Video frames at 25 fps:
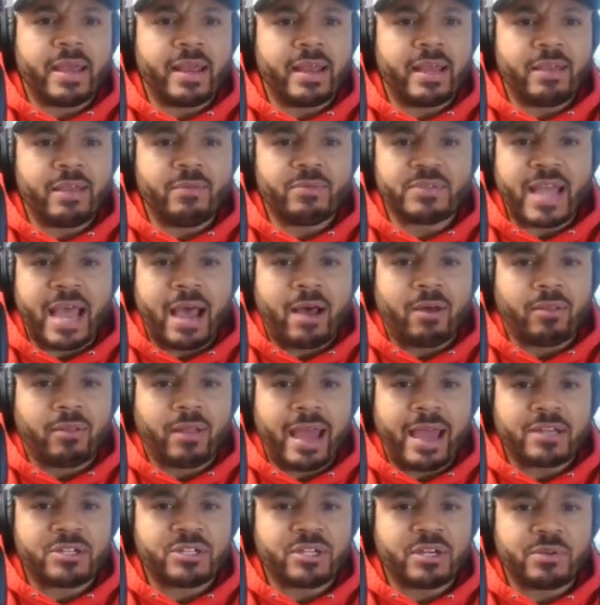he was out
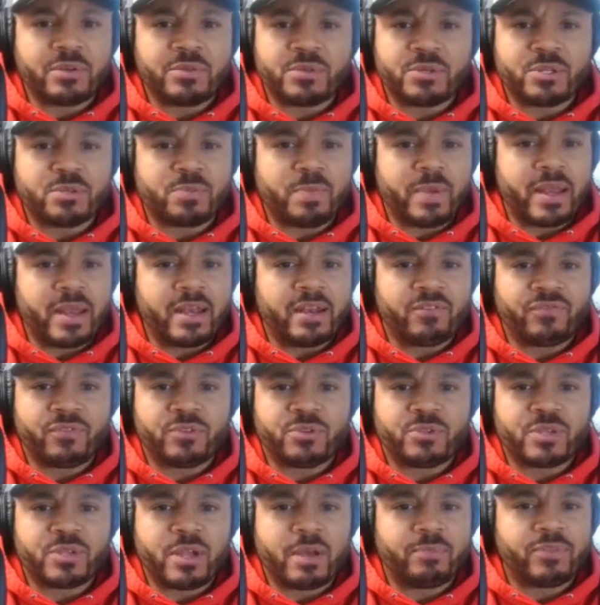last year, suspended
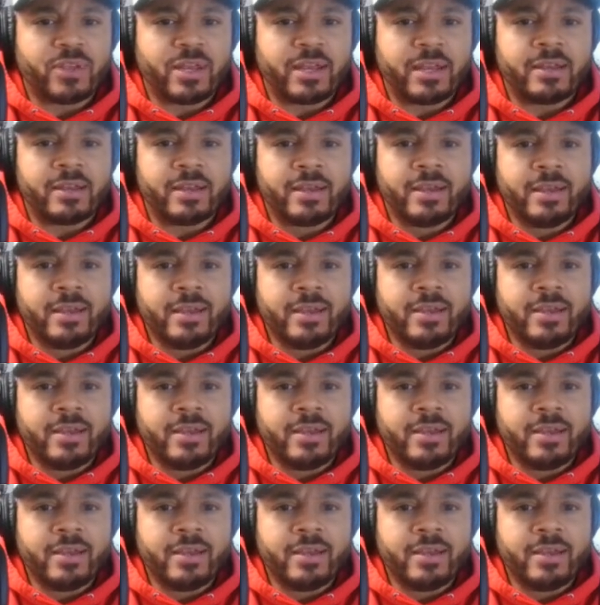for something.